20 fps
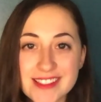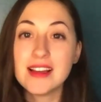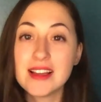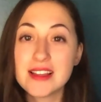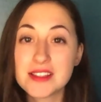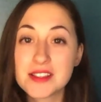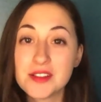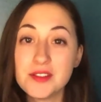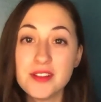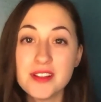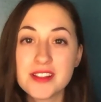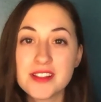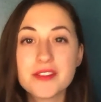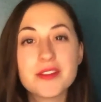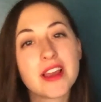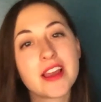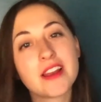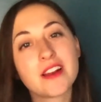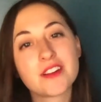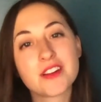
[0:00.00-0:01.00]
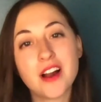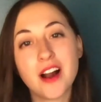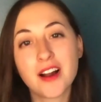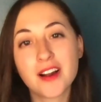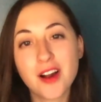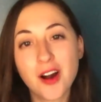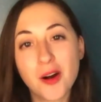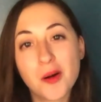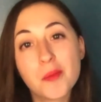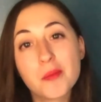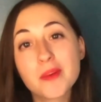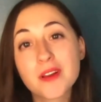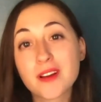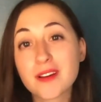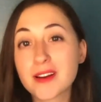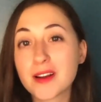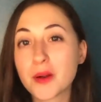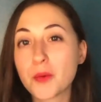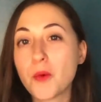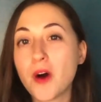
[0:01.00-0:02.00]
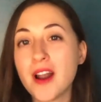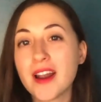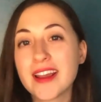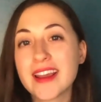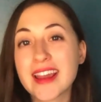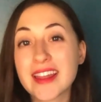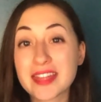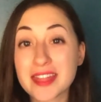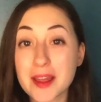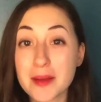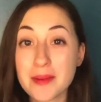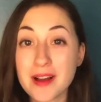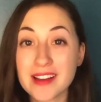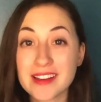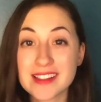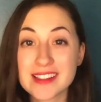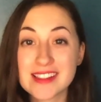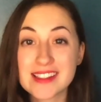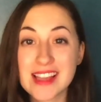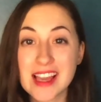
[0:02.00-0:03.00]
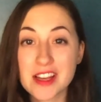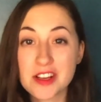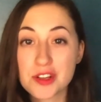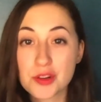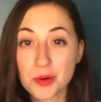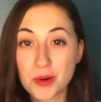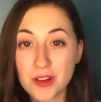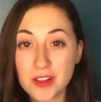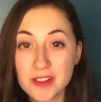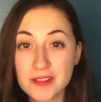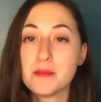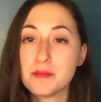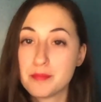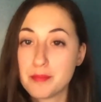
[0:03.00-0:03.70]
As soon as you get your dog home, you're going to want to get them on a schedule.